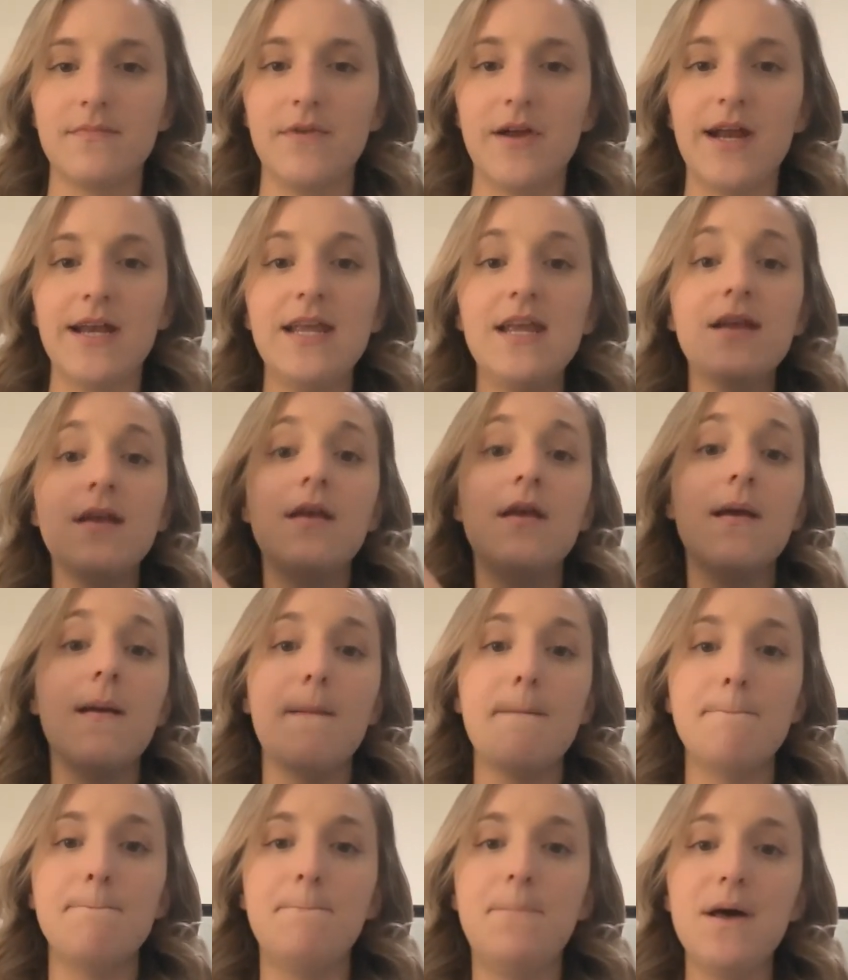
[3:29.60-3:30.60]
Ready?
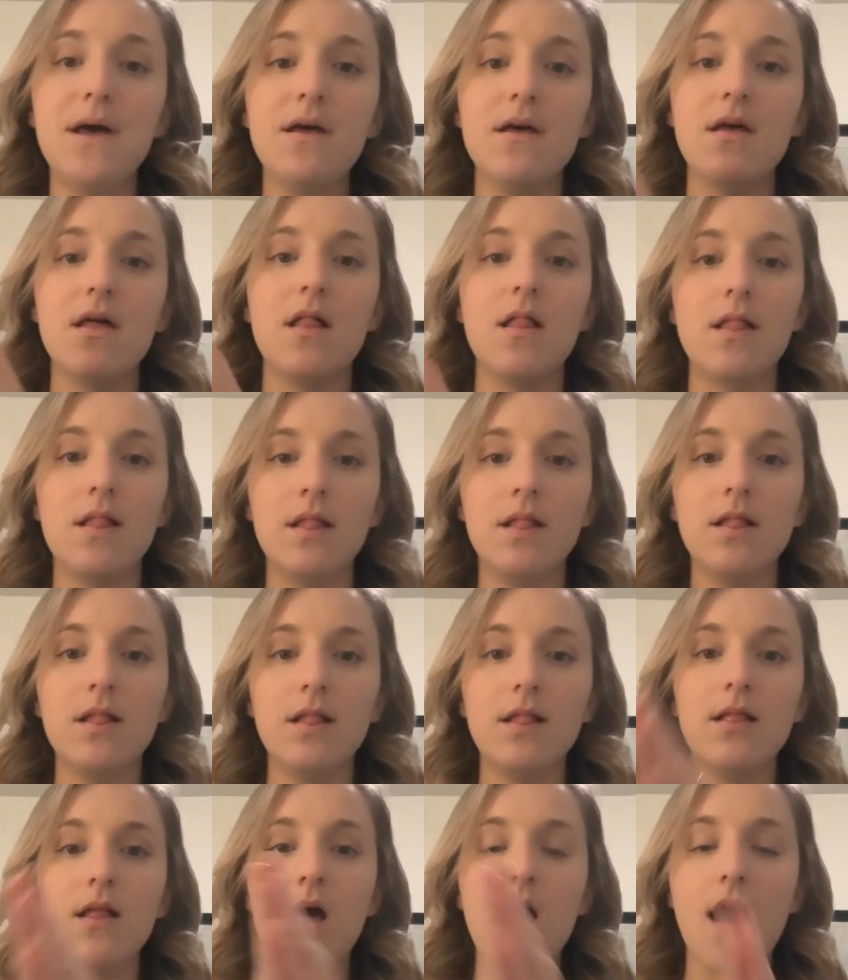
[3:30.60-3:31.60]
B
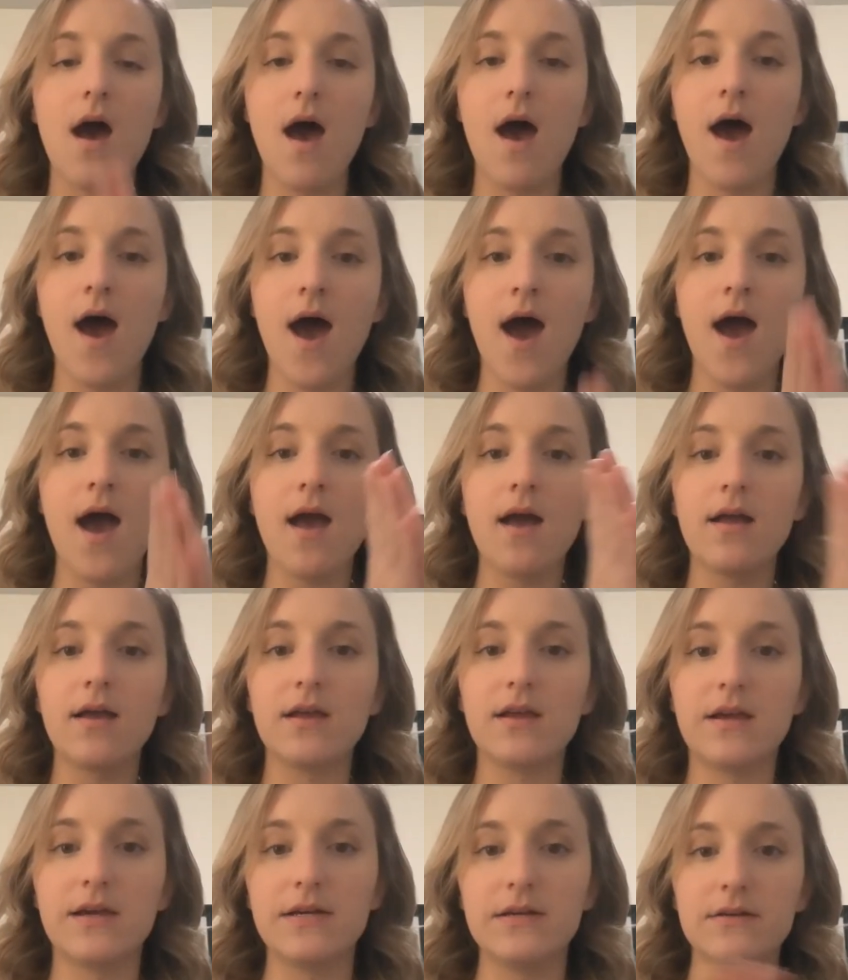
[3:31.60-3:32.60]
l a c
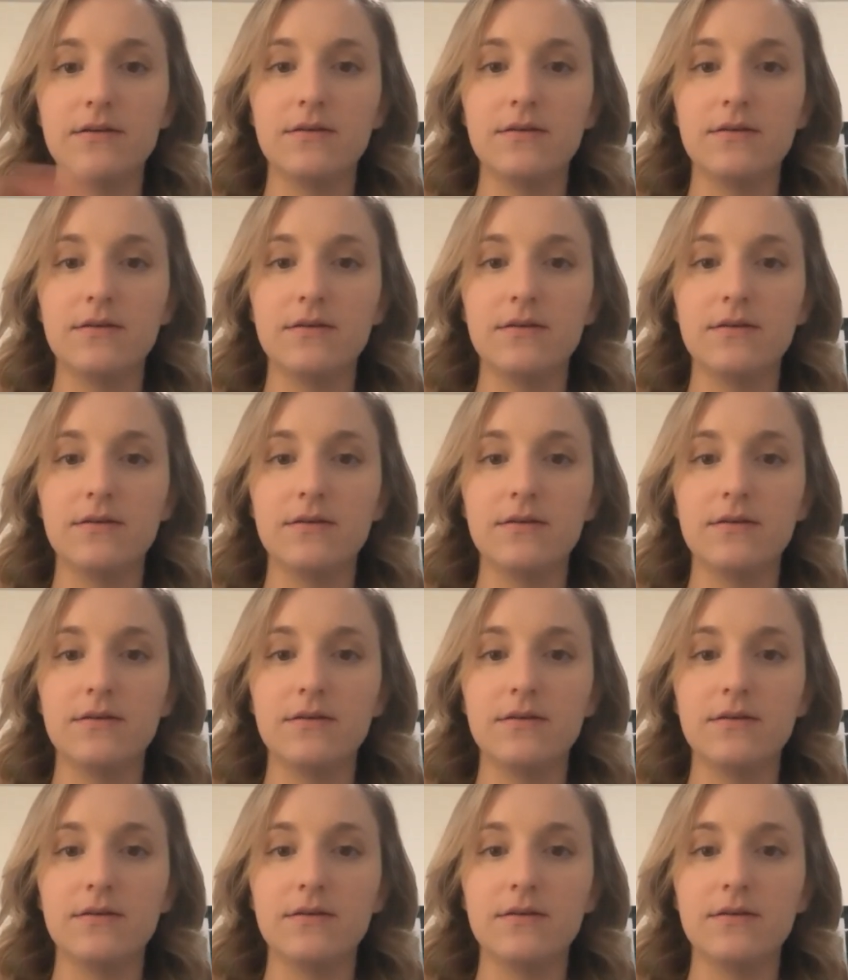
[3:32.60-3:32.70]
k.